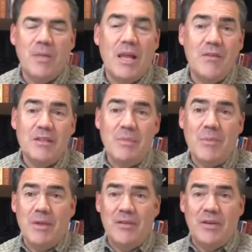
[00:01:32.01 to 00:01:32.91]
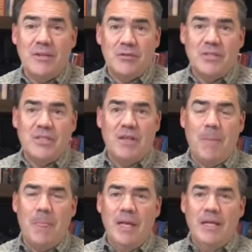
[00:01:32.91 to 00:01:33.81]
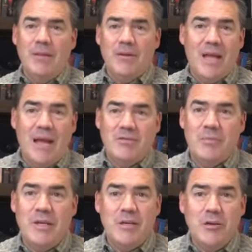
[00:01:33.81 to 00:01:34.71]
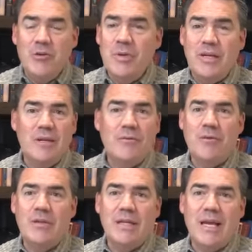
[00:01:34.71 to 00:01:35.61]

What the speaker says: A lot of these people have an interest in their lives being new and different,